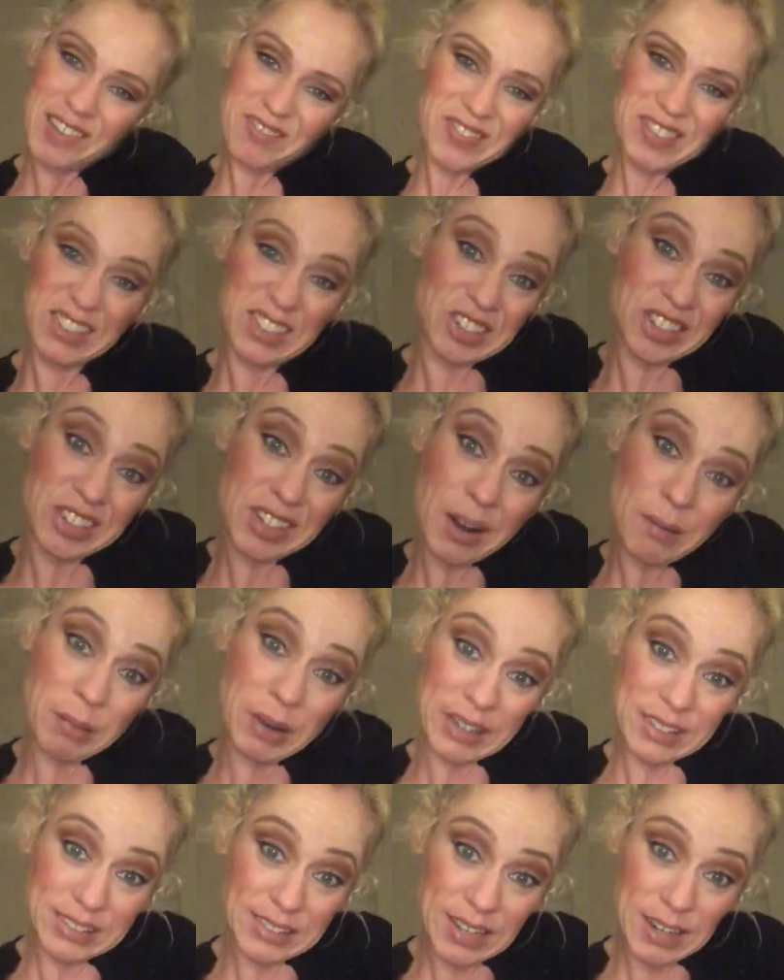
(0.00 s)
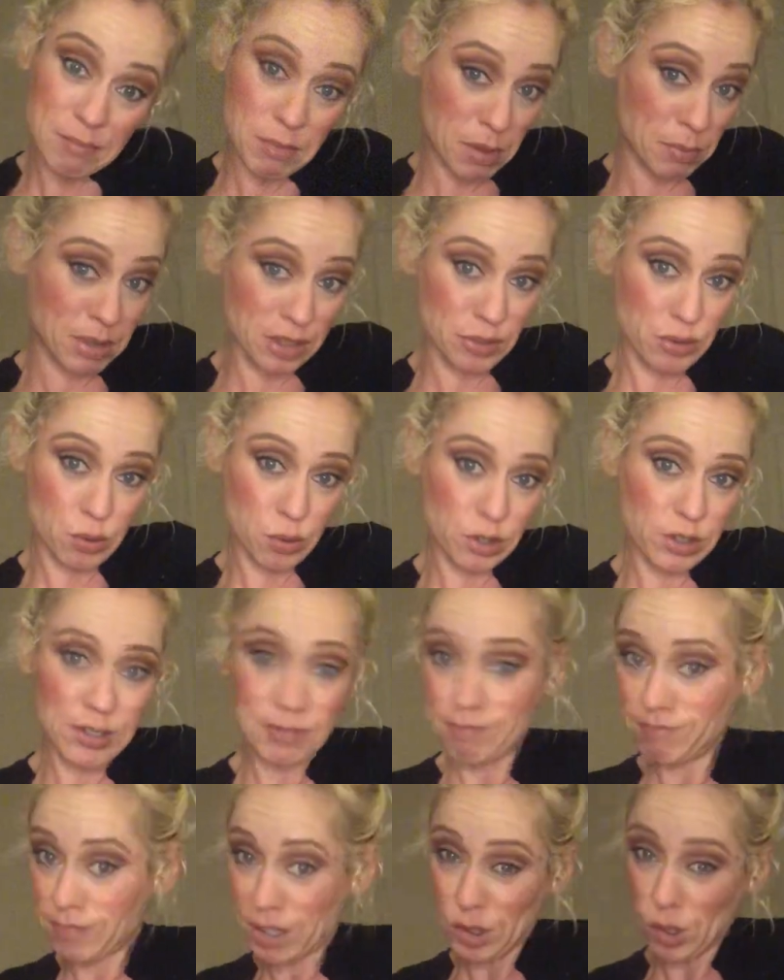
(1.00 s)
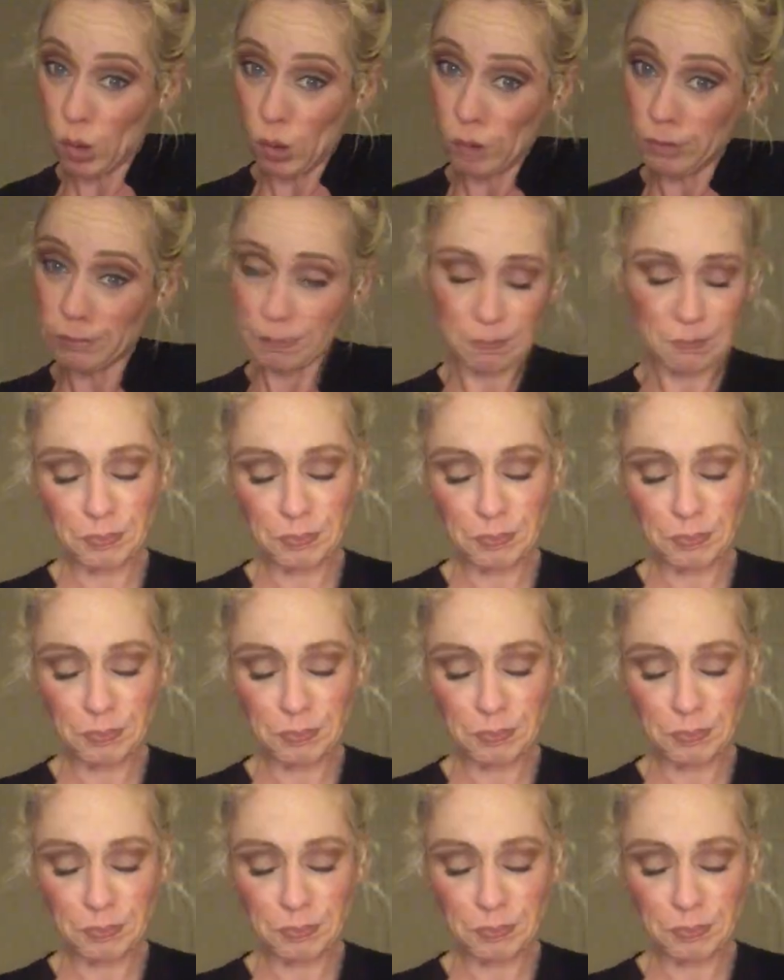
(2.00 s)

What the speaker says: That's just not my scent. Maybe it's yours. That's cool.